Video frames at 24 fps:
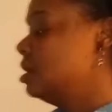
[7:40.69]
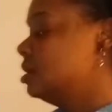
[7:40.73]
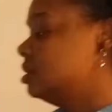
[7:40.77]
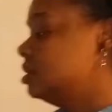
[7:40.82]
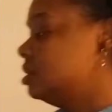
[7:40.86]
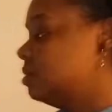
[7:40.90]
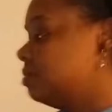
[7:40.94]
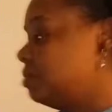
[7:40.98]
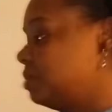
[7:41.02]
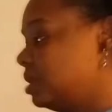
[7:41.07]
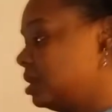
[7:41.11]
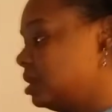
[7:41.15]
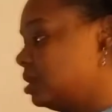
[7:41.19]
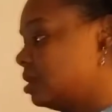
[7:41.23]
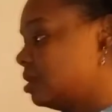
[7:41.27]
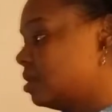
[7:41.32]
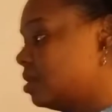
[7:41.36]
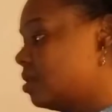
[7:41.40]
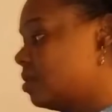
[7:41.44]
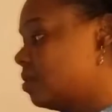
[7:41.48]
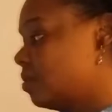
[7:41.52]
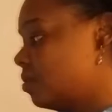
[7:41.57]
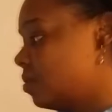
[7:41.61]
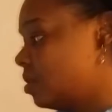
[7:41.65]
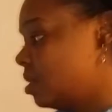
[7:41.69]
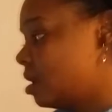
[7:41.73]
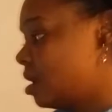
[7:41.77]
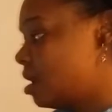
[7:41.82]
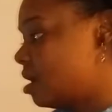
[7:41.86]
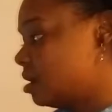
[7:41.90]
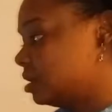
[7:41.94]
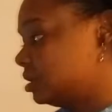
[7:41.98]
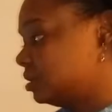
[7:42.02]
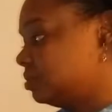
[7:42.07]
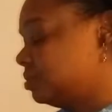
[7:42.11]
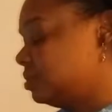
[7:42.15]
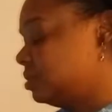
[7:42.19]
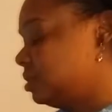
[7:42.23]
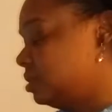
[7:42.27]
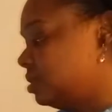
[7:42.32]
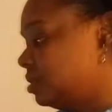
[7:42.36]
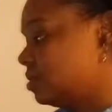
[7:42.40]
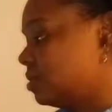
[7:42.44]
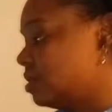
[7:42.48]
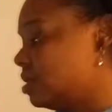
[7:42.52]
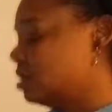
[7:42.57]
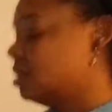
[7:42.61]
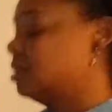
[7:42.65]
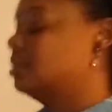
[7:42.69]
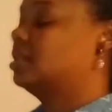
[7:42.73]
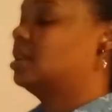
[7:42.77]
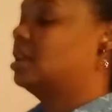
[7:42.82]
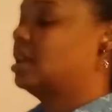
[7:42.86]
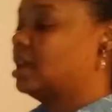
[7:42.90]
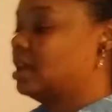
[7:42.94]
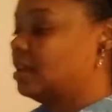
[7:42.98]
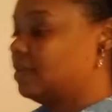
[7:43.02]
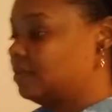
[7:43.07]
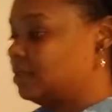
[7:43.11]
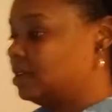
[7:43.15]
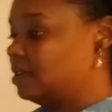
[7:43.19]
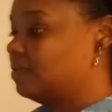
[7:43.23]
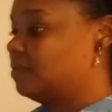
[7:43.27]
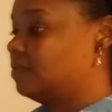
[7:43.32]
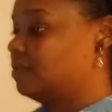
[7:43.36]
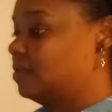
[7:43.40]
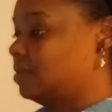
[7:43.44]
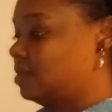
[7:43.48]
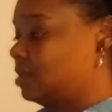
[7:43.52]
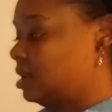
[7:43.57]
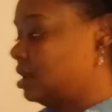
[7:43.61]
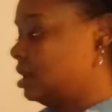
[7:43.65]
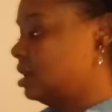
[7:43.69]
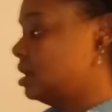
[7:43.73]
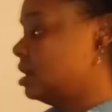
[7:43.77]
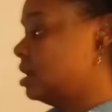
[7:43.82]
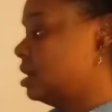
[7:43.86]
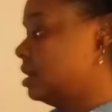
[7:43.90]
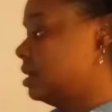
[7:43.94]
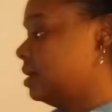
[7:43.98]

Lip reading: Depending on what hospital you are, they have different